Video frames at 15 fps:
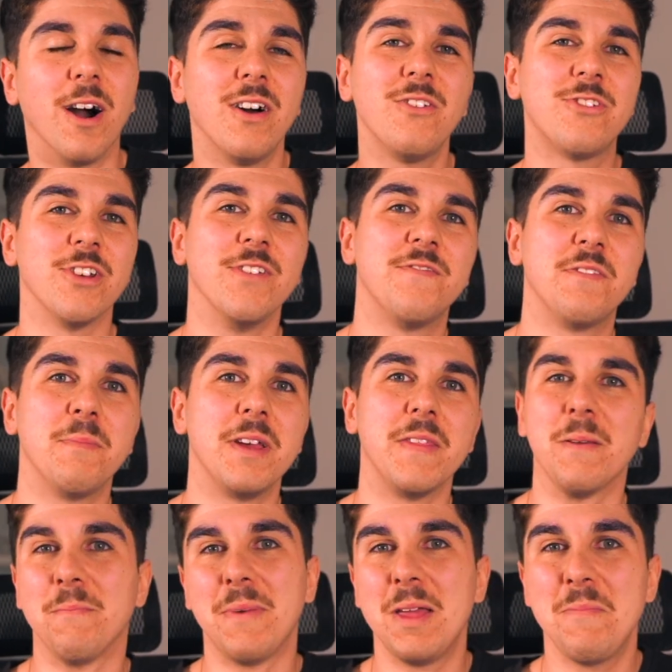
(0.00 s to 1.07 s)
milestone for me
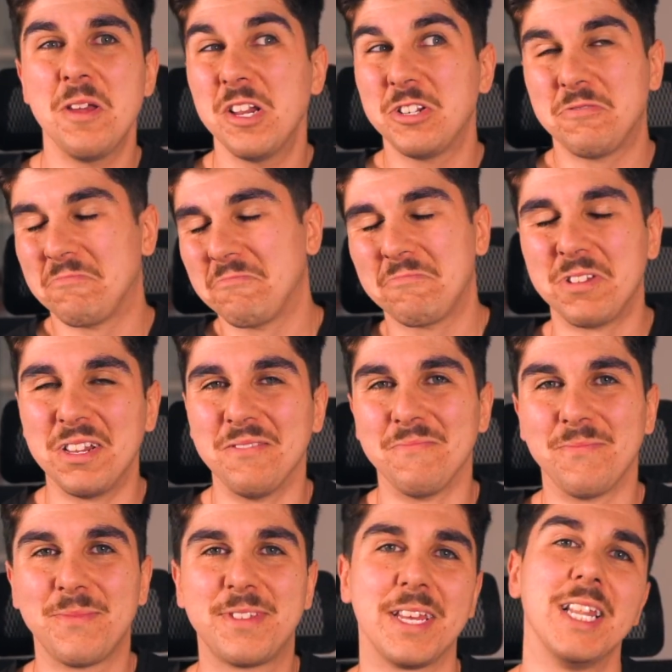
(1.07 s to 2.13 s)
that maybe I just didn't
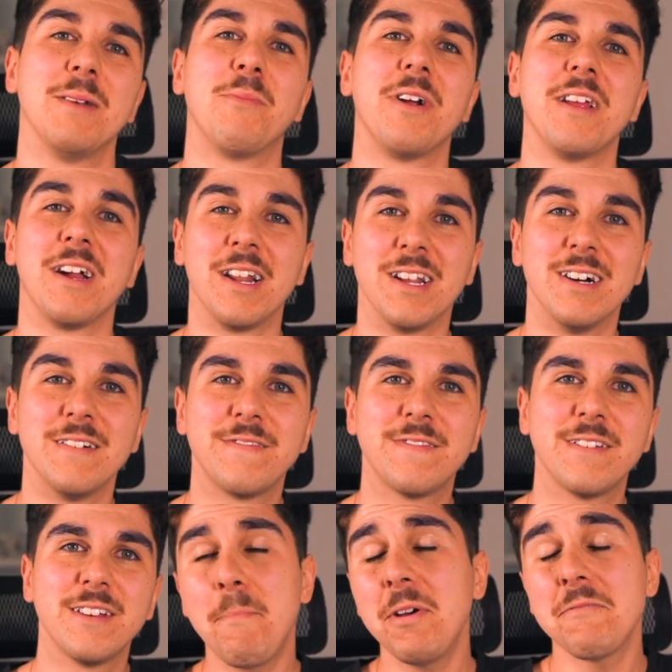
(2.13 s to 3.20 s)
celebrate enough,
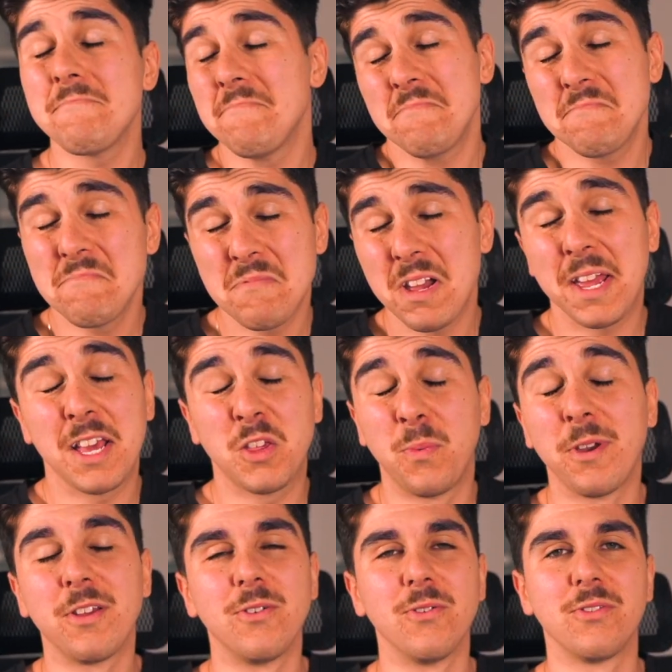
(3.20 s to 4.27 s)
but I guess
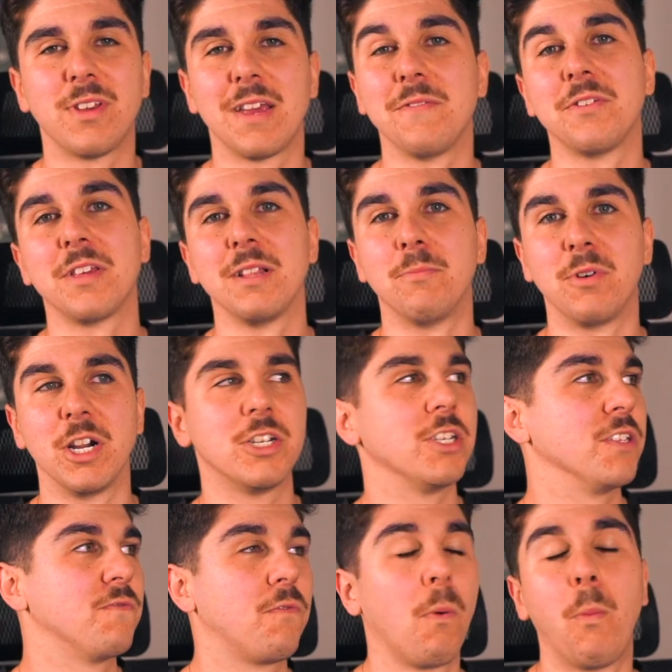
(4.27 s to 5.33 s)
we can all save the
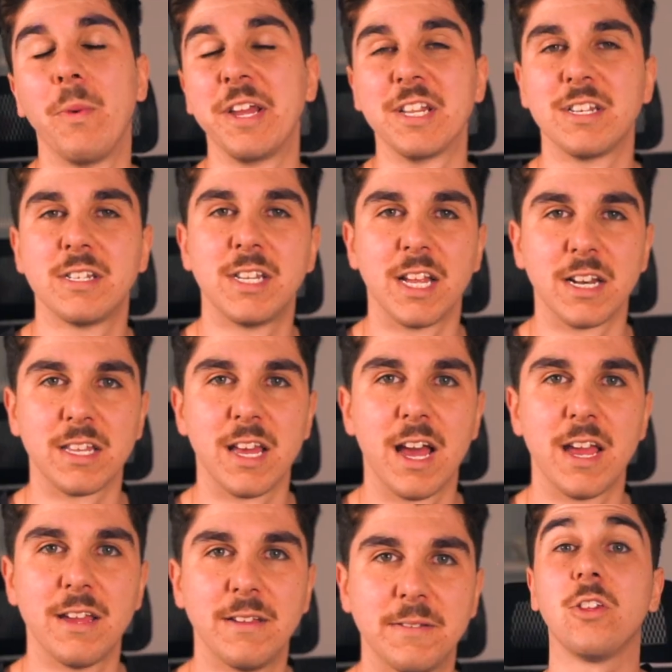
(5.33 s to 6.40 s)
celebrations for when we get to 10k.